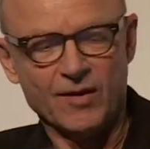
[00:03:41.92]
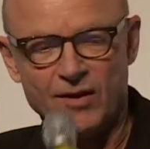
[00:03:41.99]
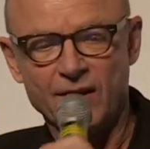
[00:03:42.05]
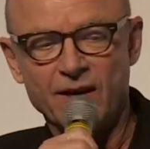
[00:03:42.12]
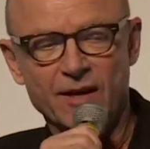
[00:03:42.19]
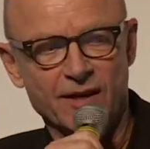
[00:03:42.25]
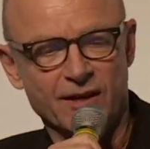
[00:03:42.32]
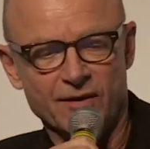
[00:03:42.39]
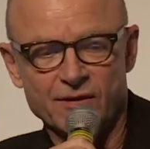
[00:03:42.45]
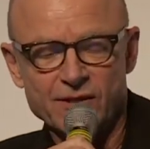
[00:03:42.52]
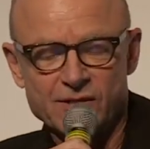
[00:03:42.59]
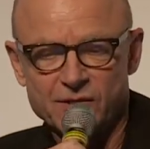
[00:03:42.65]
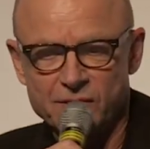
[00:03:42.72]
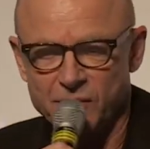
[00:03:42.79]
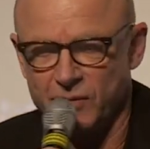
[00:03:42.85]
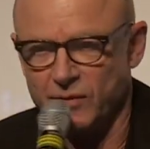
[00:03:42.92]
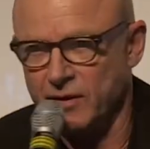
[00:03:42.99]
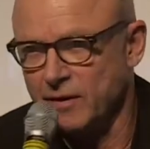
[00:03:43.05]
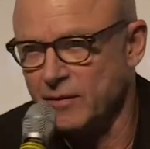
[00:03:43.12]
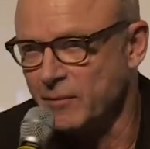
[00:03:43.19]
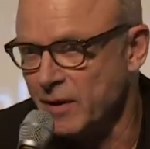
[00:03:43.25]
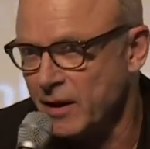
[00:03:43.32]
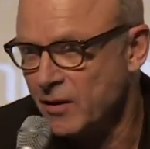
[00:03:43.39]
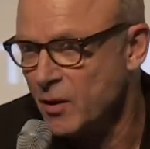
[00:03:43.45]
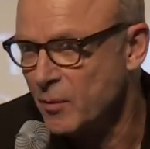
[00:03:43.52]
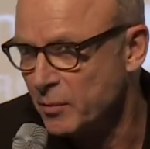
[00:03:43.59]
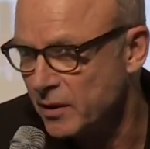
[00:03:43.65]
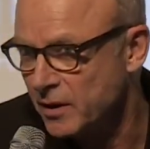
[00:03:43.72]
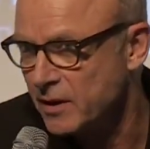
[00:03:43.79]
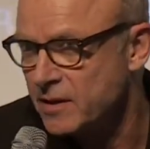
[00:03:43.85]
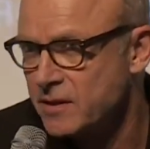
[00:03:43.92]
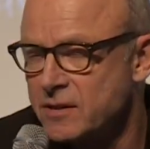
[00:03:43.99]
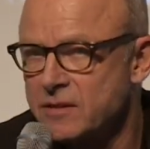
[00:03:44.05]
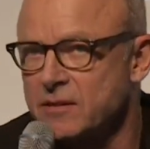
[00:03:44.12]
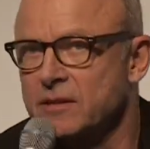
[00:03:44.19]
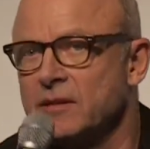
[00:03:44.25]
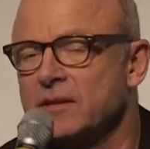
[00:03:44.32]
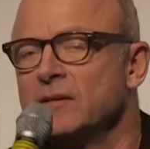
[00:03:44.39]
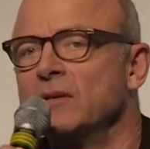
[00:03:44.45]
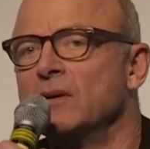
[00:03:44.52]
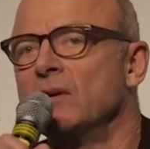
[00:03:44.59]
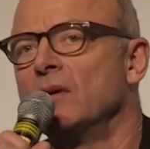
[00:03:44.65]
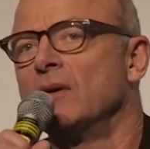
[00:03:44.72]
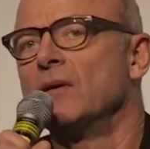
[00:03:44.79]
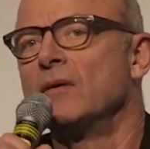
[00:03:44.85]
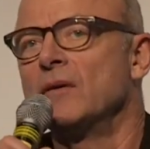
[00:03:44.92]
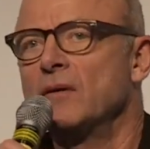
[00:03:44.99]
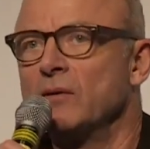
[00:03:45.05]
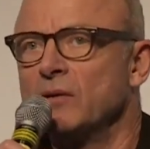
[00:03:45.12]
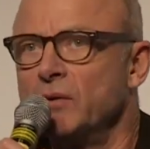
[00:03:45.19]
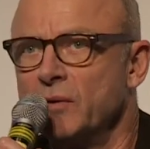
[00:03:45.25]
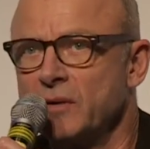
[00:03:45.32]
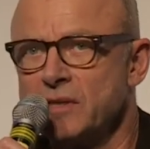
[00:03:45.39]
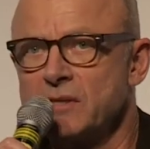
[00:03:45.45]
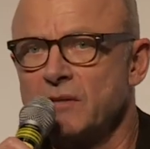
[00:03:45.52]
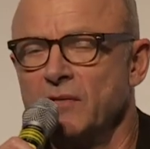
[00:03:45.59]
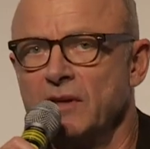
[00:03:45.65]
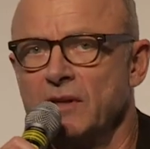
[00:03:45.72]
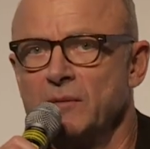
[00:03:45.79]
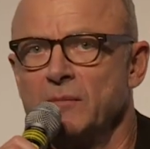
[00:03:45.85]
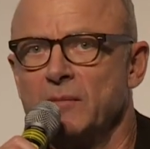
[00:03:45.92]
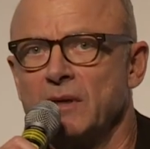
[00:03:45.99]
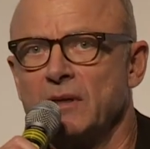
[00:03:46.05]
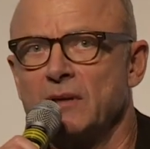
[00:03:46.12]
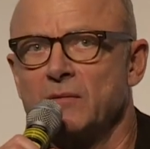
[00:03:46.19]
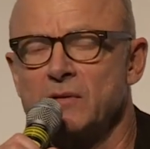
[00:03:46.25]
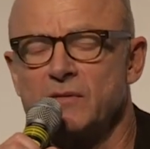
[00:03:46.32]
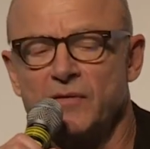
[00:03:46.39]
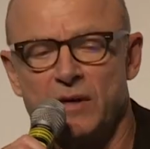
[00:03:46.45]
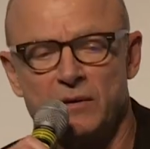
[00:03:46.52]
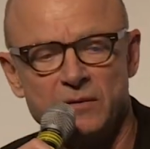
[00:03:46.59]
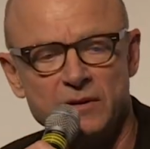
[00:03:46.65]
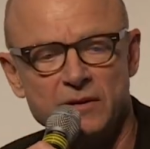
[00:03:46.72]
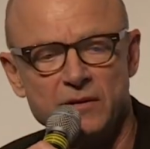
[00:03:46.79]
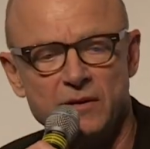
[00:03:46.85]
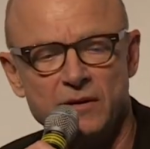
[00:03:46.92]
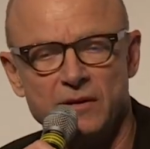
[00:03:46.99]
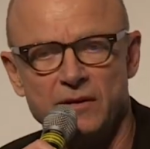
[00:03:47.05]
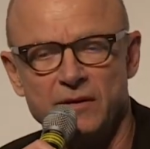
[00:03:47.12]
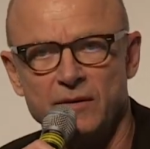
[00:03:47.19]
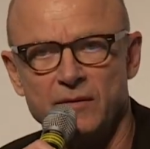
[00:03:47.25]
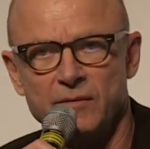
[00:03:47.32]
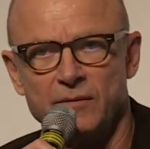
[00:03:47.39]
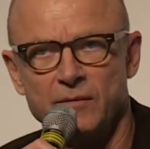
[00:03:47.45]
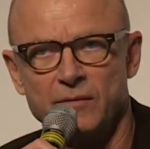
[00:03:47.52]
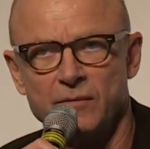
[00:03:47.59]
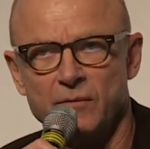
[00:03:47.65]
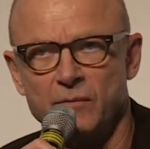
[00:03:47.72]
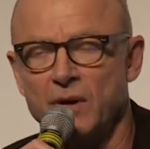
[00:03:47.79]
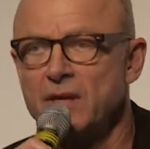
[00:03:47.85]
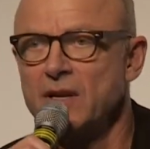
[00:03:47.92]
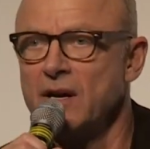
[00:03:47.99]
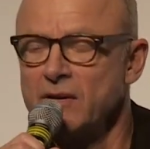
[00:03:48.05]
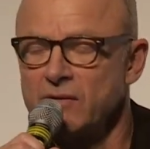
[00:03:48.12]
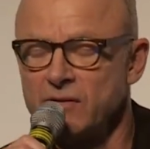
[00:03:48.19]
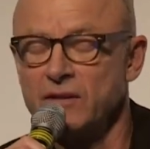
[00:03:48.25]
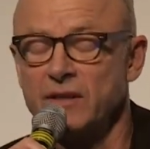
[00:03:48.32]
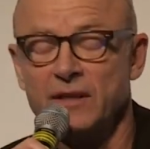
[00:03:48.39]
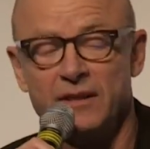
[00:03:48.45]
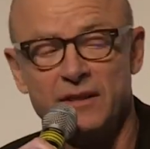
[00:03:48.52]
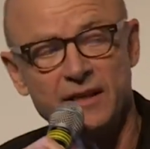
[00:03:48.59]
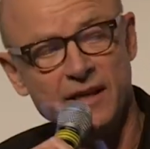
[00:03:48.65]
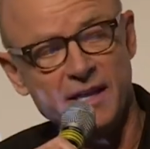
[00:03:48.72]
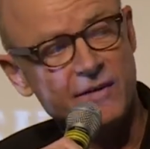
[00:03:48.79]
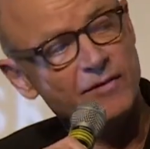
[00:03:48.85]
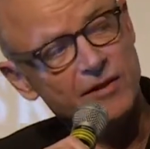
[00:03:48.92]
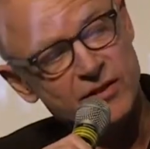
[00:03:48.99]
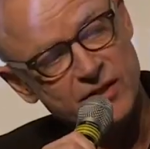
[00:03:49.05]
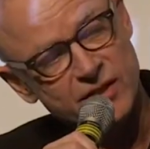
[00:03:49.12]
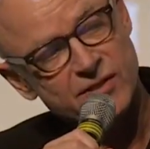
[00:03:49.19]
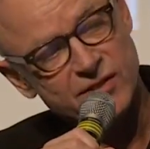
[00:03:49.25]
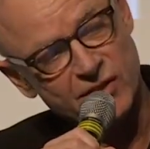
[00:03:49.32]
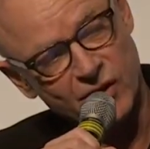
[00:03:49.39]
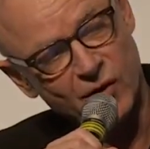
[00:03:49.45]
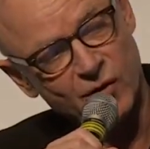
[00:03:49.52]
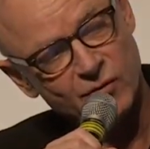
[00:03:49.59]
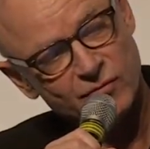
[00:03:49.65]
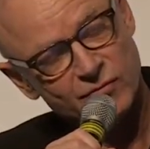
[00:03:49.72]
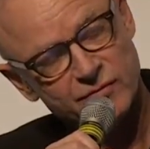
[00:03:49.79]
Yeah, that's true. My company is called Nordisk Film, and it was founded 111 years ago.